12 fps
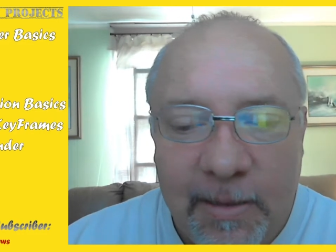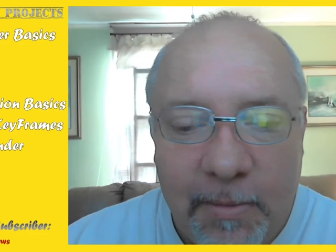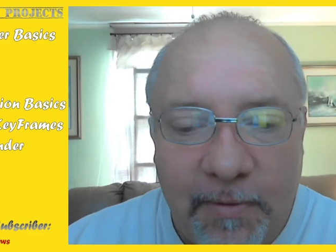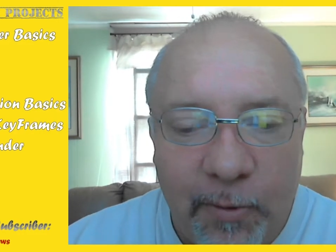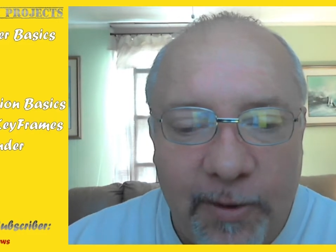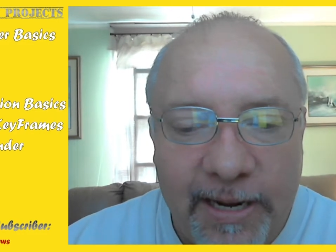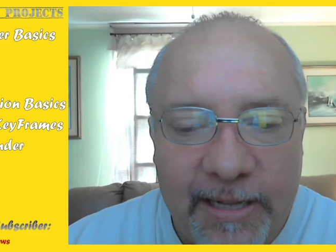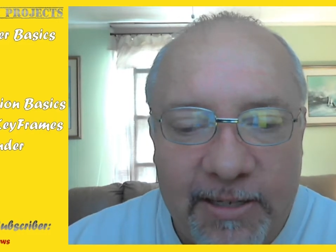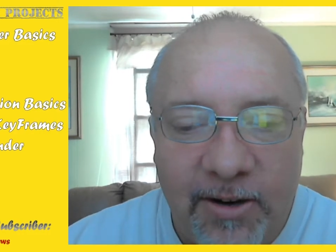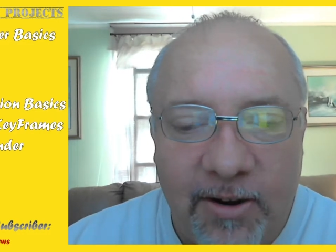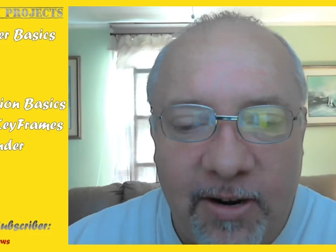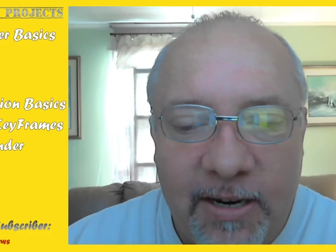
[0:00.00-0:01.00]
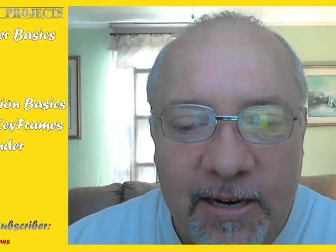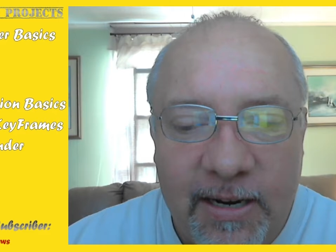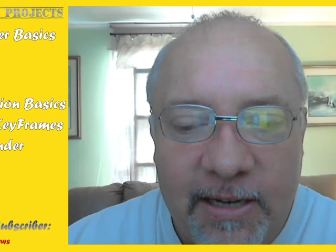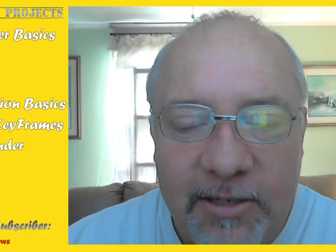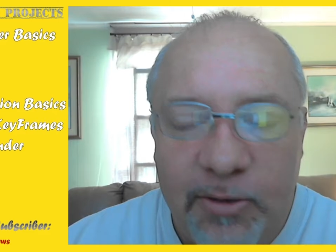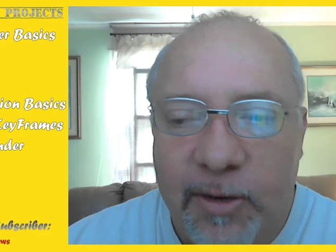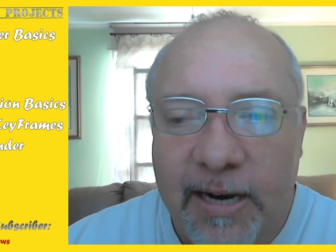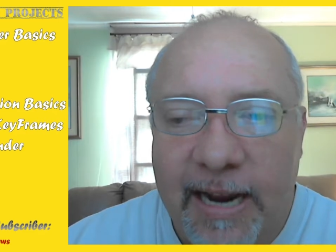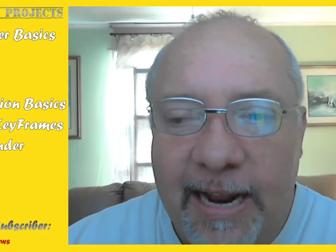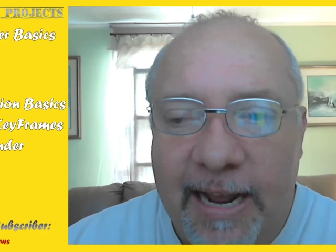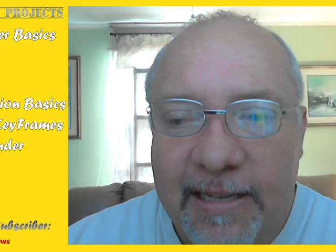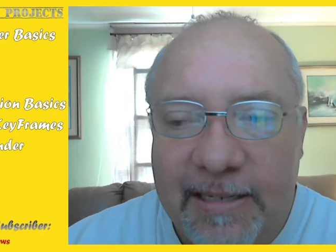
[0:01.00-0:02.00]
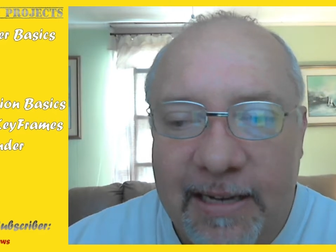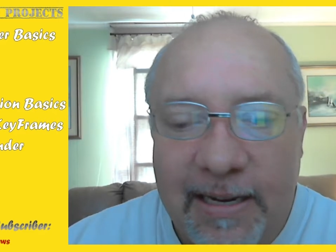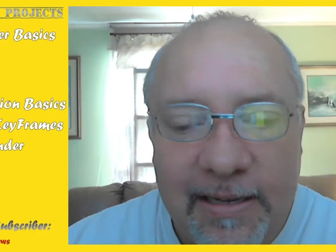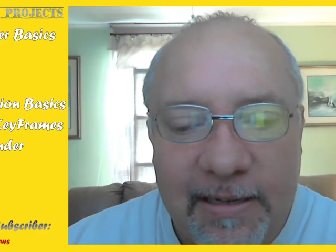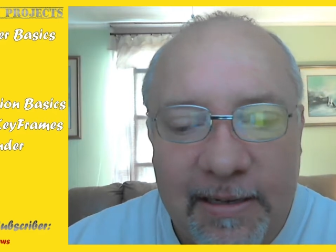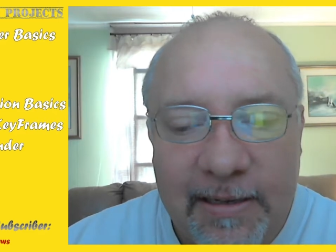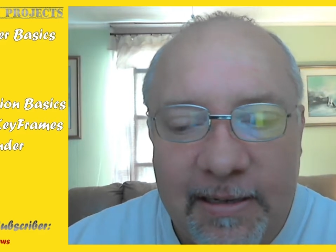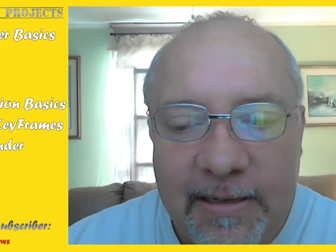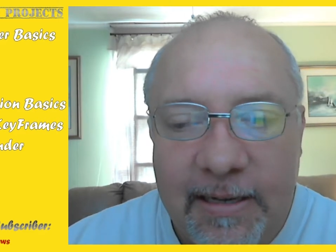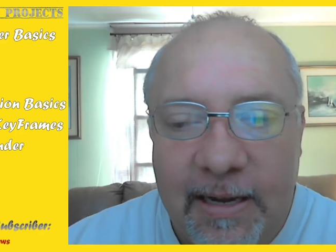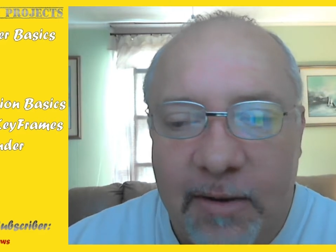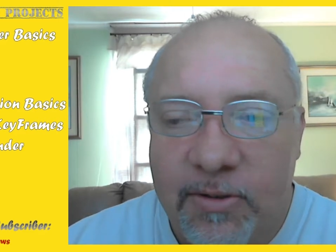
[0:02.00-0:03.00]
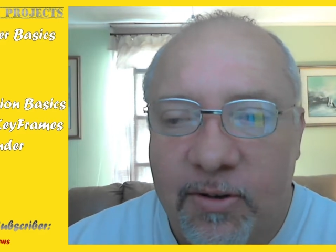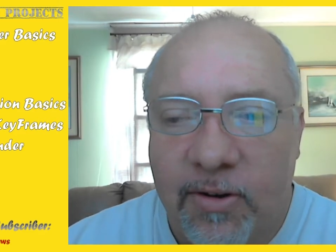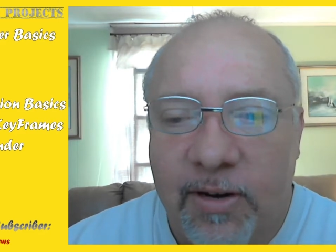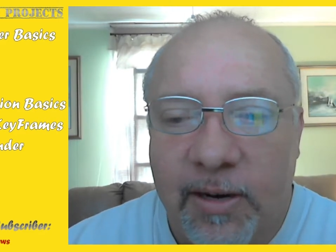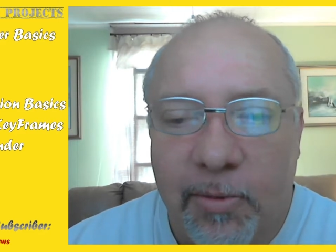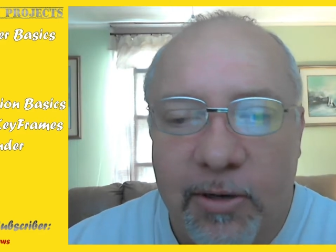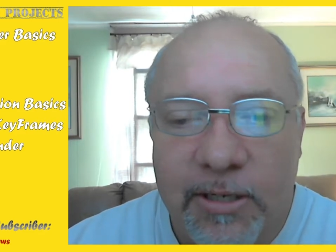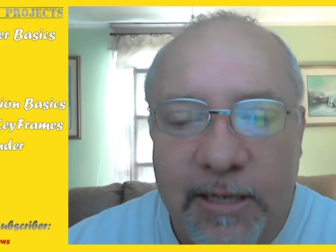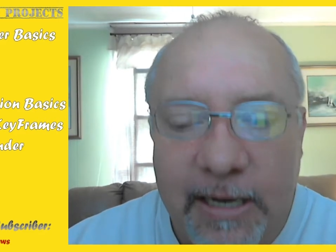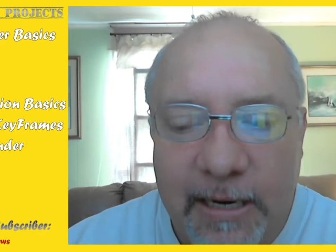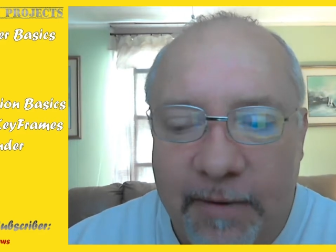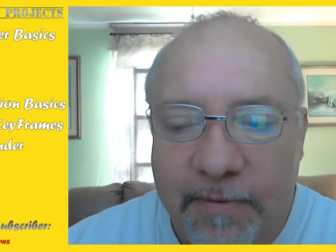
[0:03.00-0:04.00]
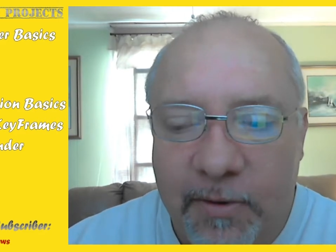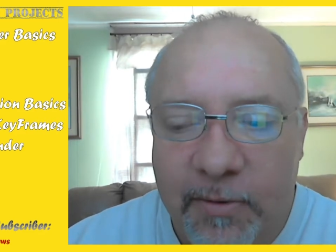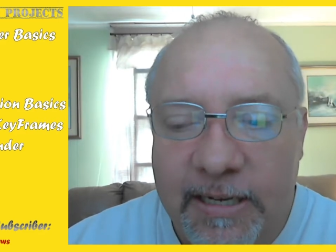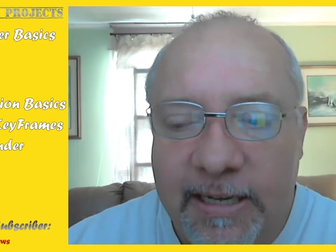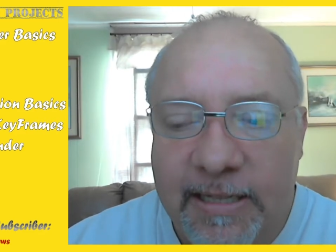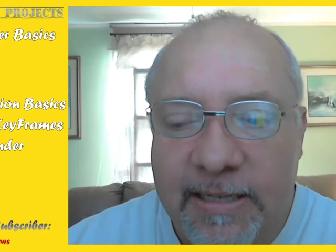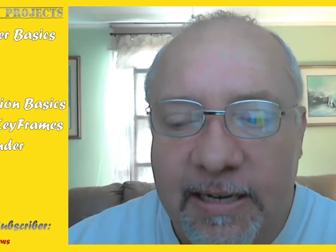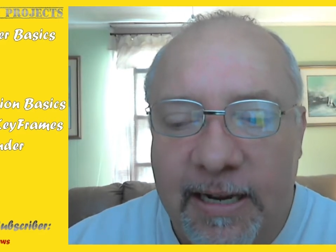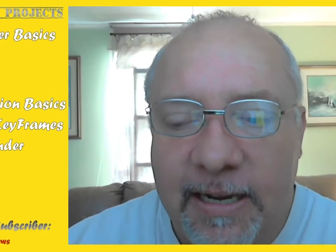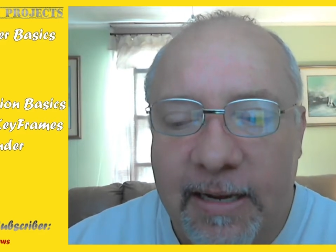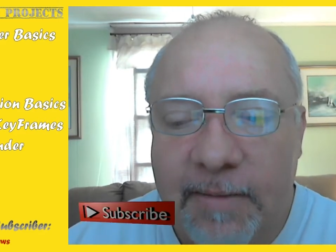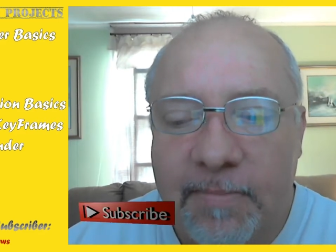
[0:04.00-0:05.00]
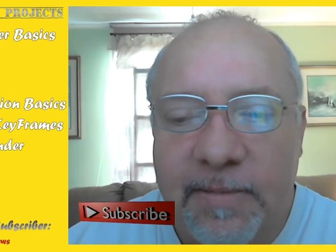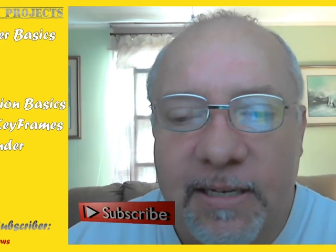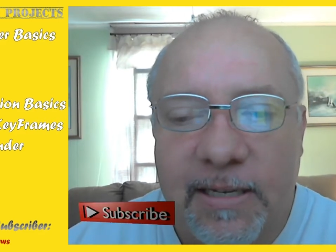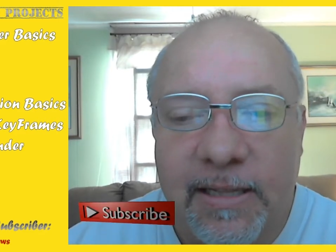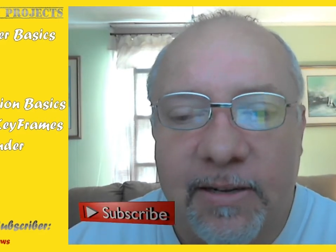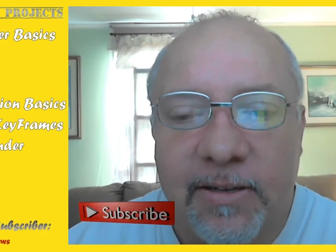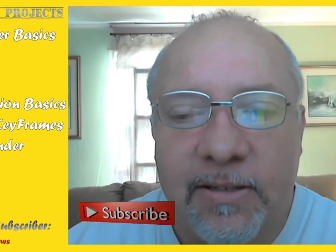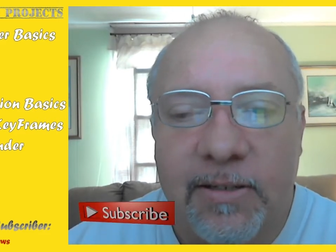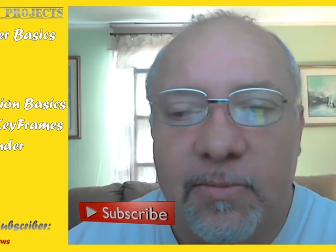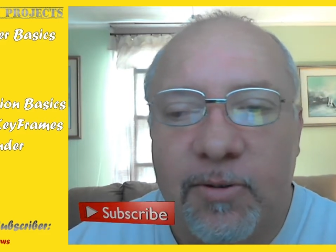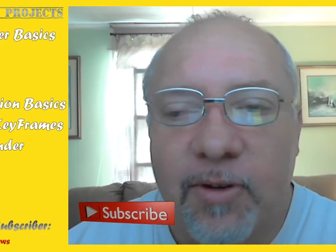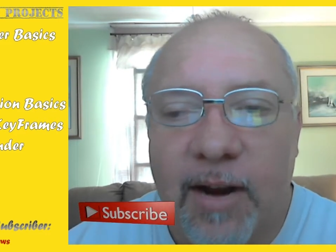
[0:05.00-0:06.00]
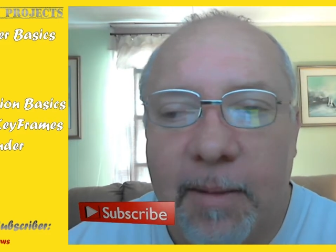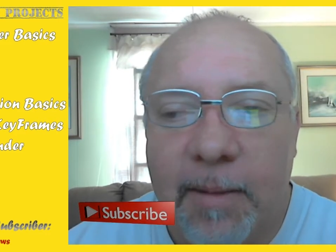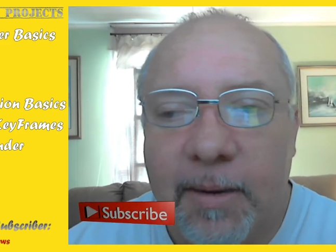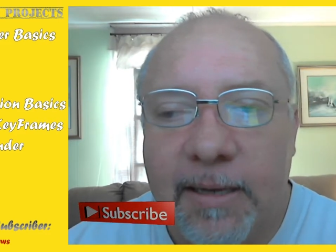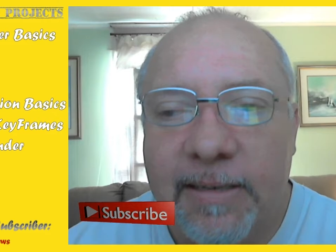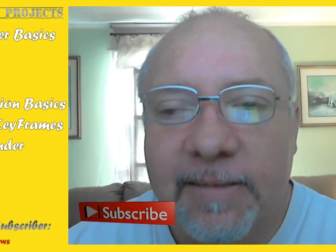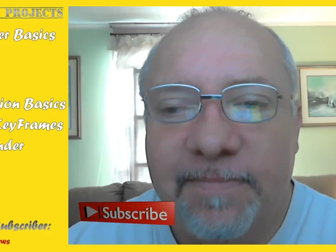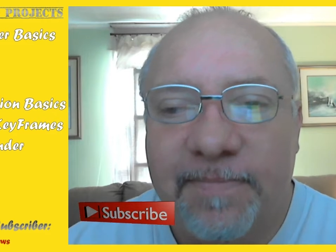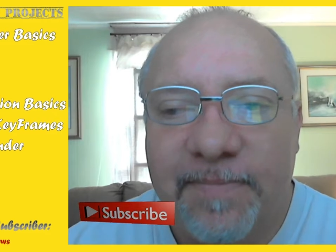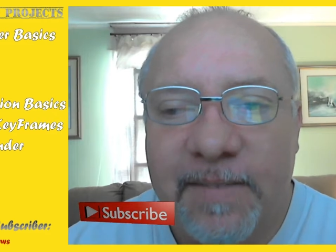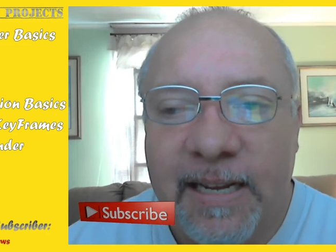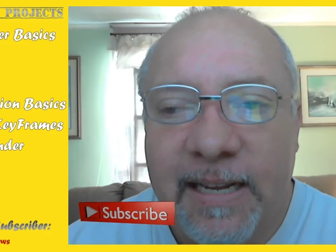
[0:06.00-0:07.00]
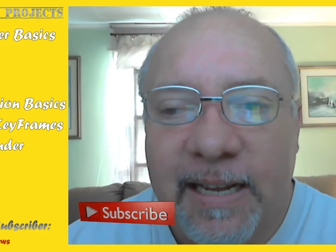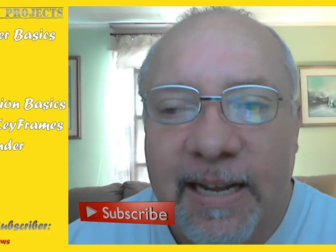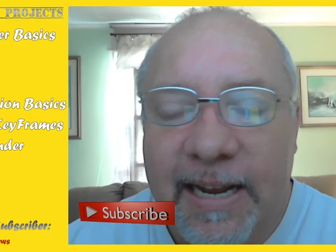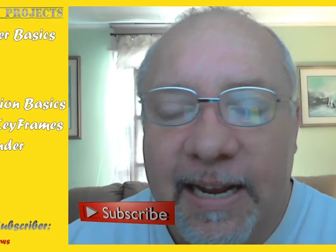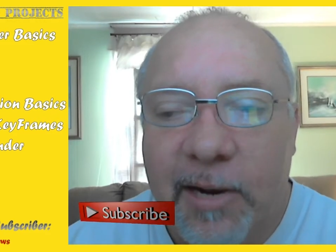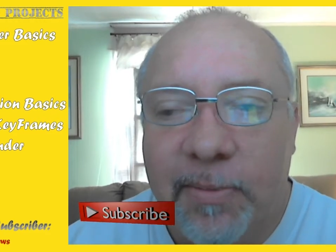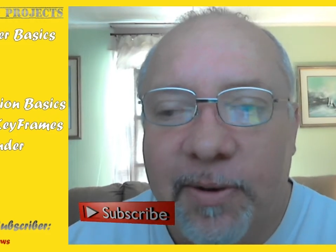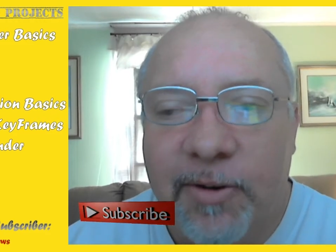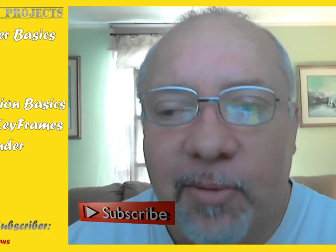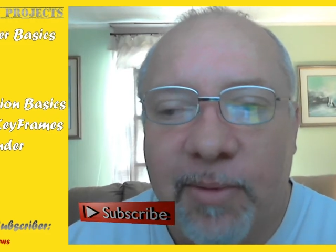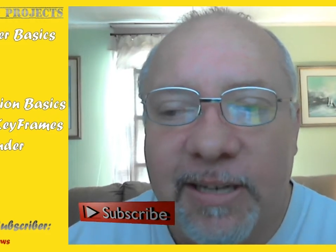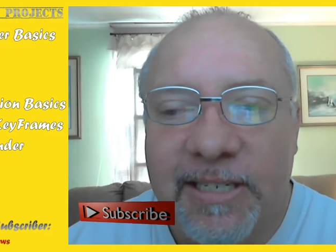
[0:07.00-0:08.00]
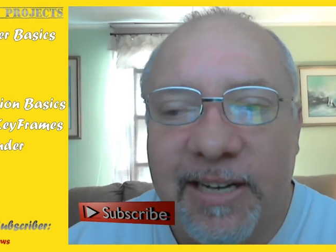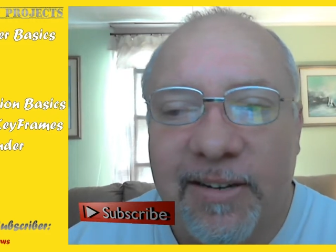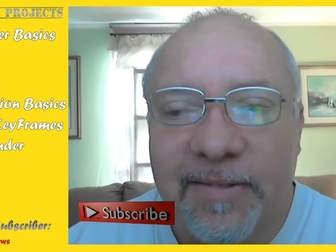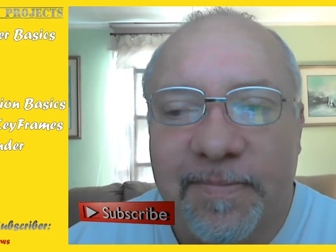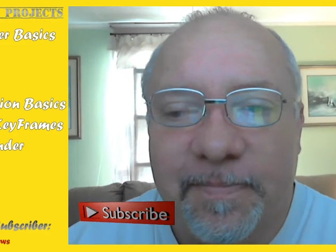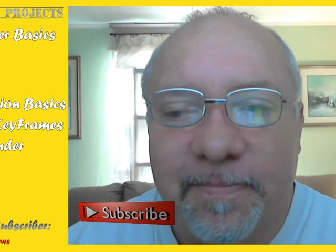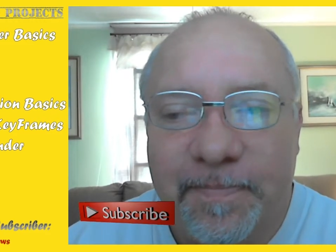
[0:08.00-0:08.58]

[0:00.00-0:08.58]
Before we get started, I do want to ask, I would certainly appreciate it if you would take the time to click on the subscribe button and help me grow my channel.